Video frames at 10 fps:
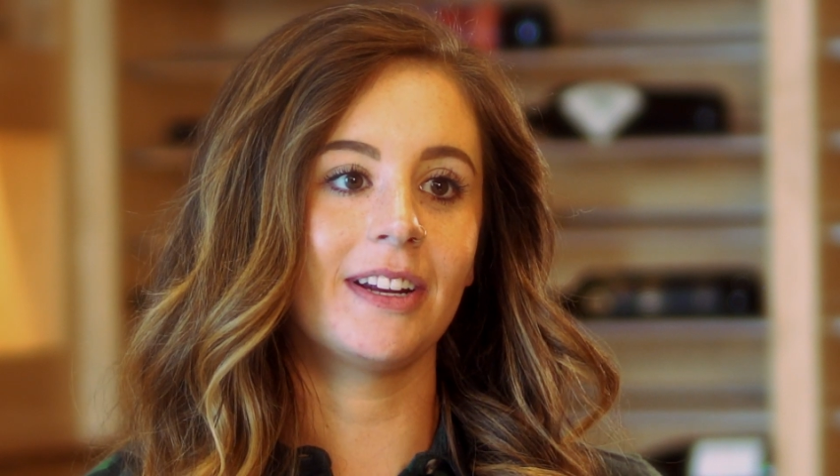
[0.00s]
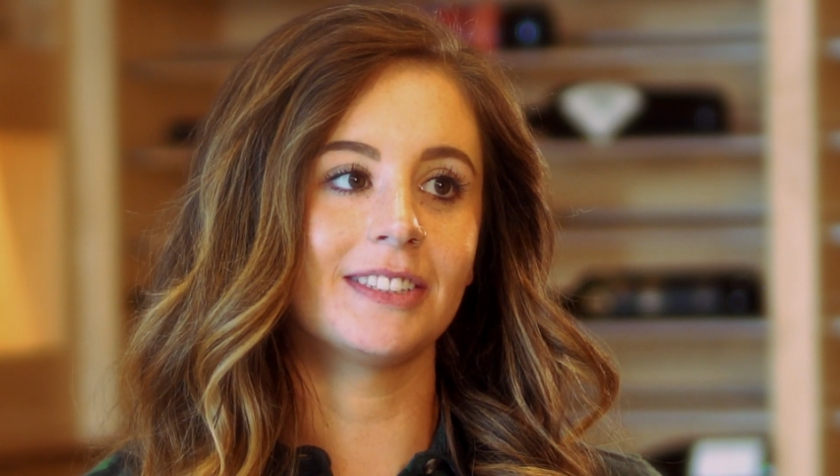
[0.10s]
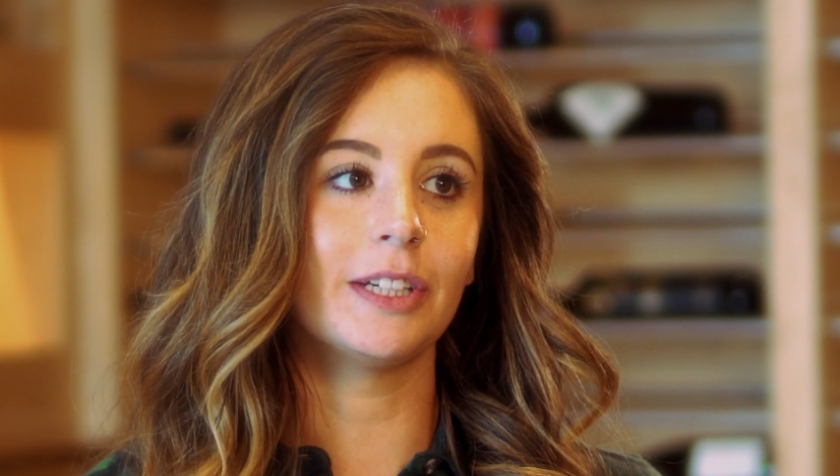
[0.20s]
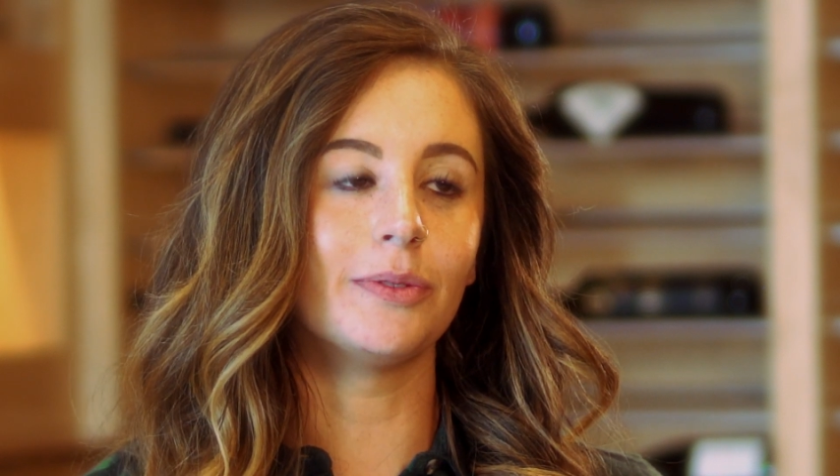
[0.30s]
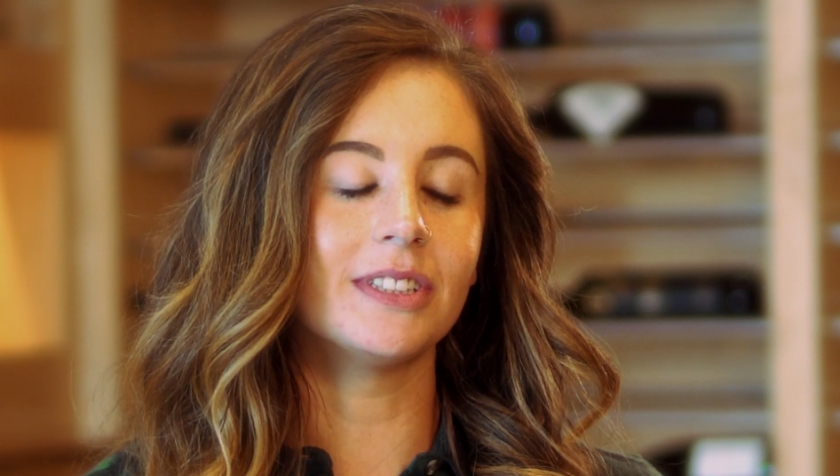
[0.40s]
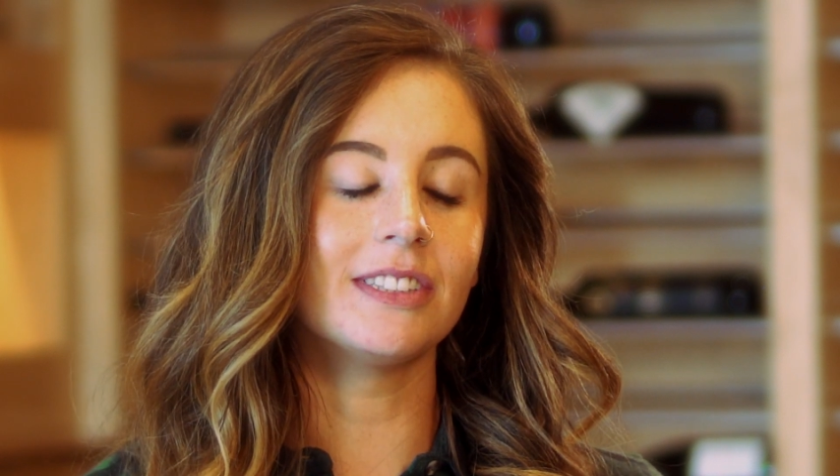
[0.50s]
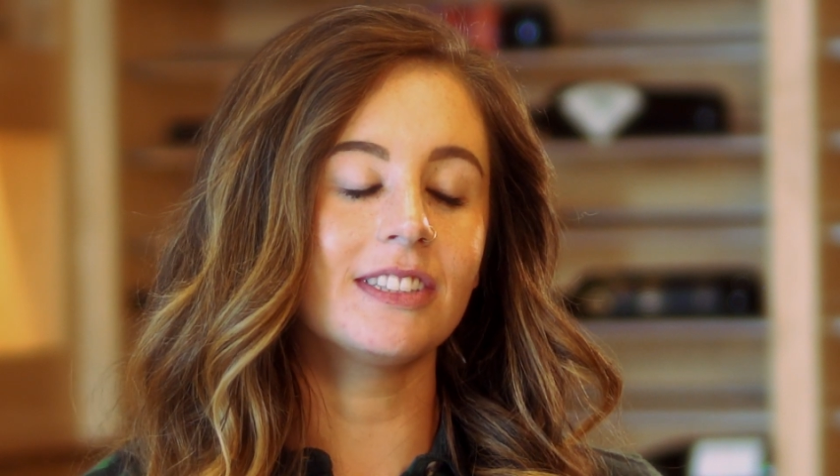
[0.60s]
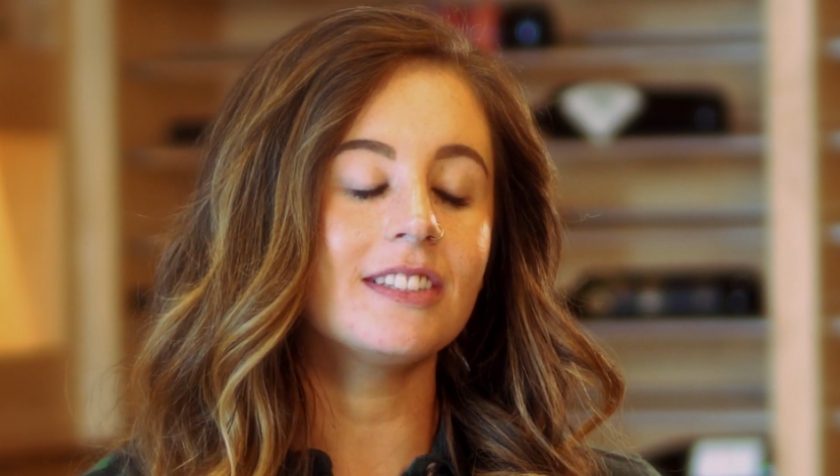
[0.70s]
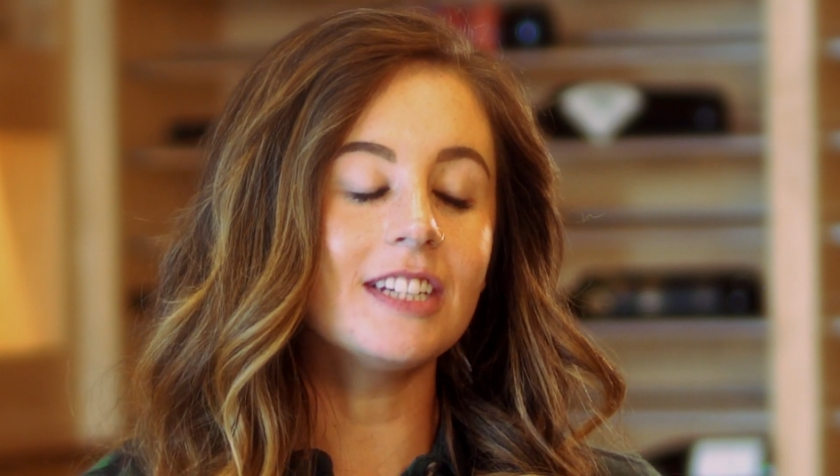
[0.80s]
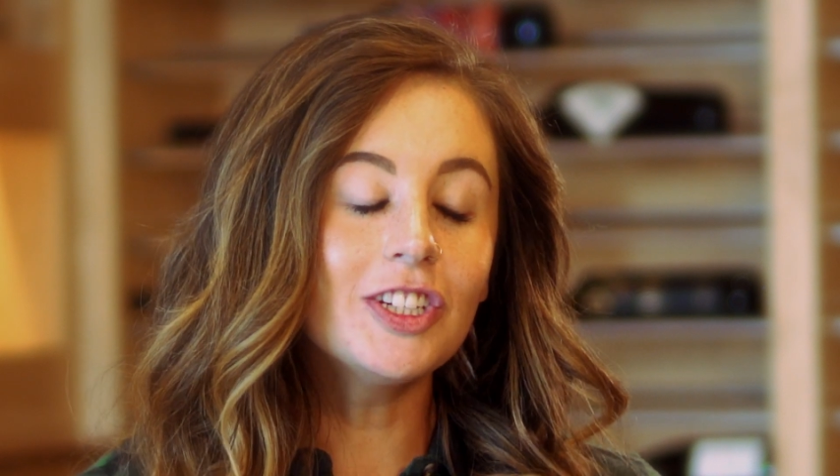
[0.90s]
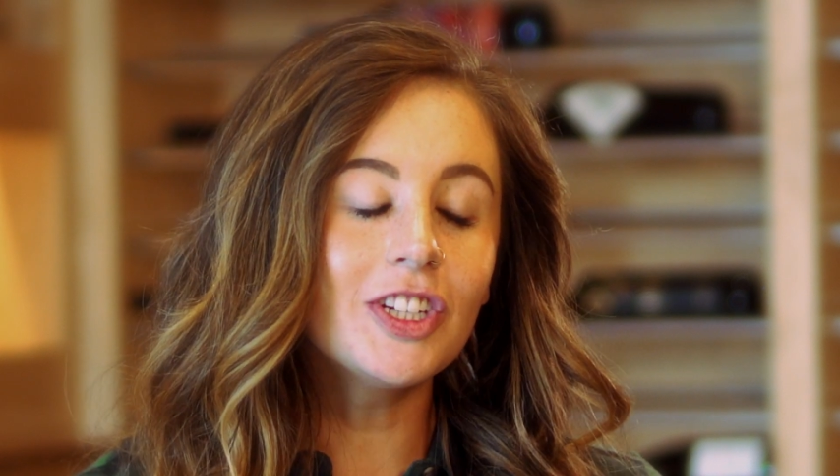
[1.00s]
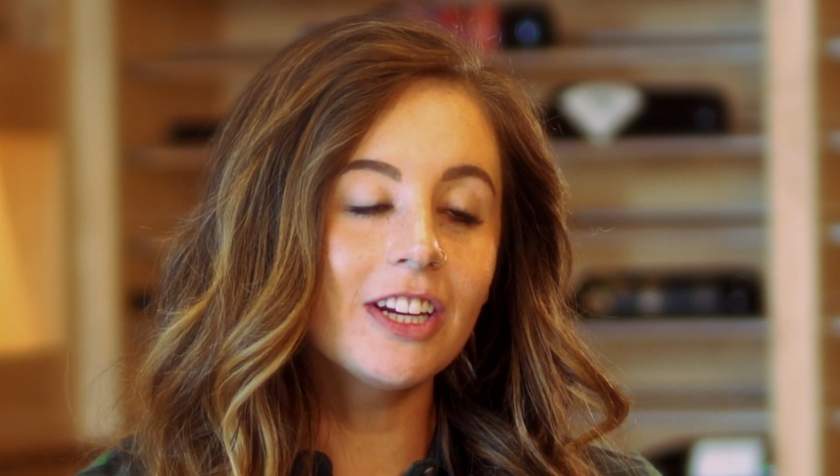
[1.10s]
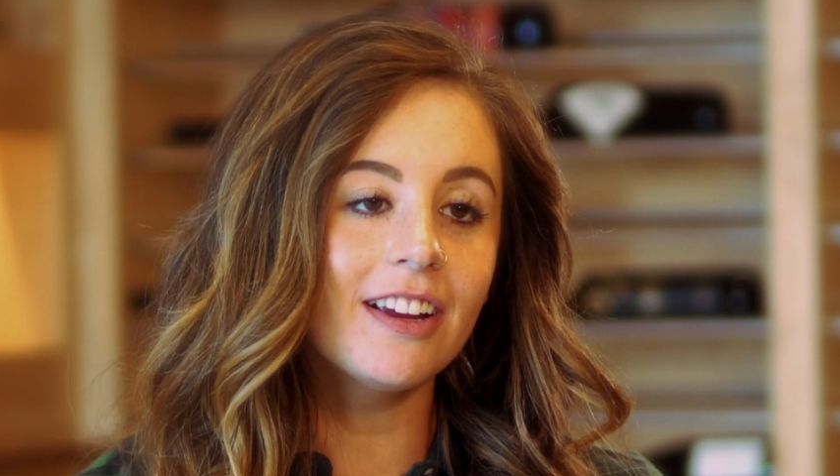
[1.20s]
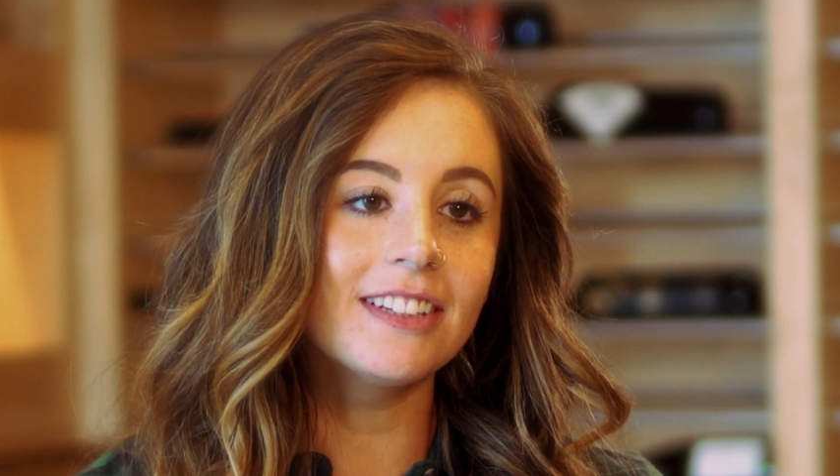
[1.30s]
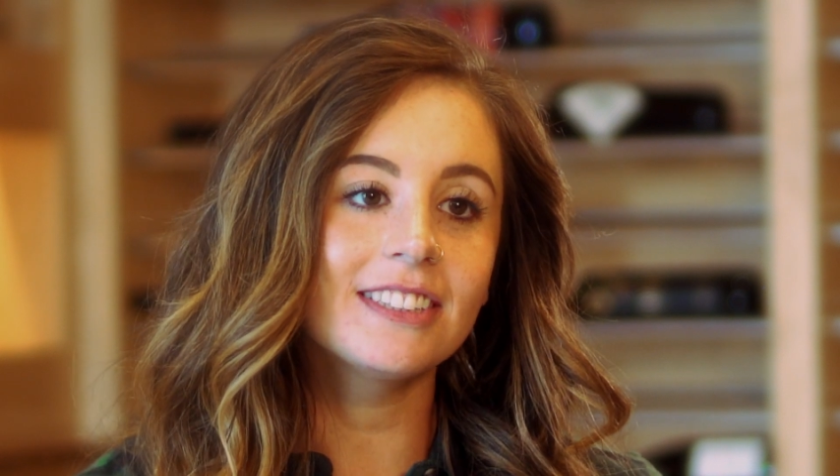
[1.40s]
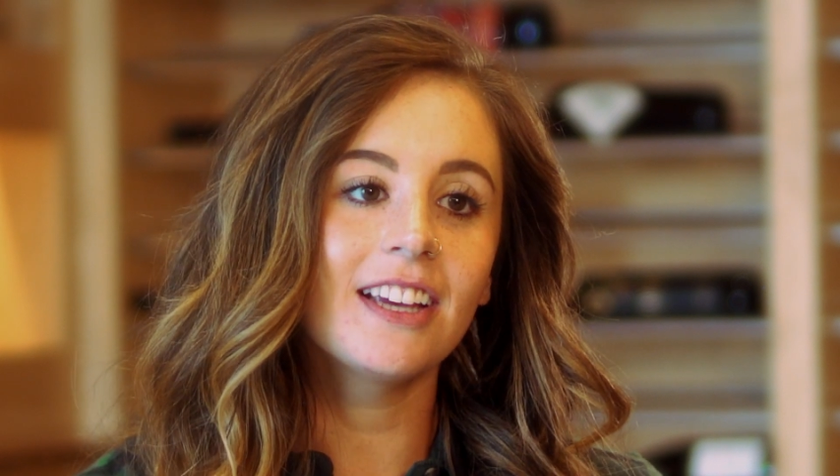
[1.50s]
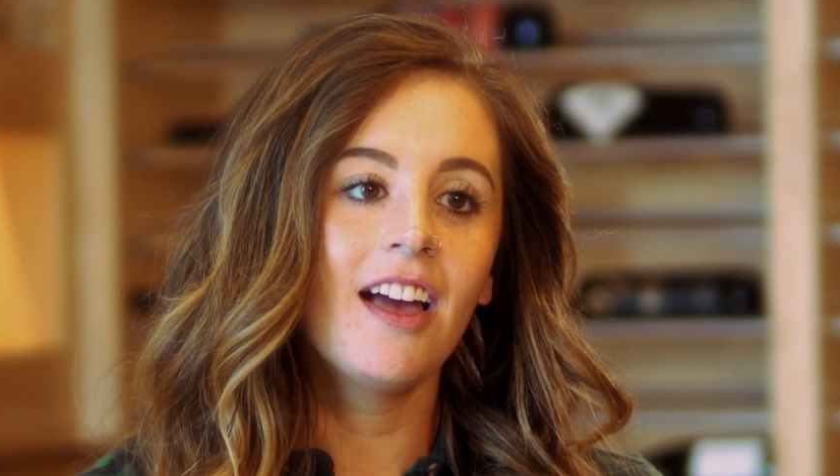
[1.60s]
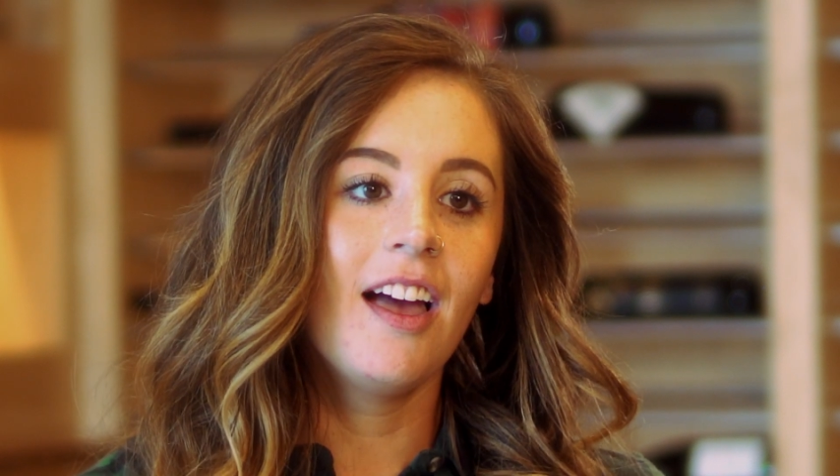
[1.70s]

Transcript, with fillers: And as he was teaching us,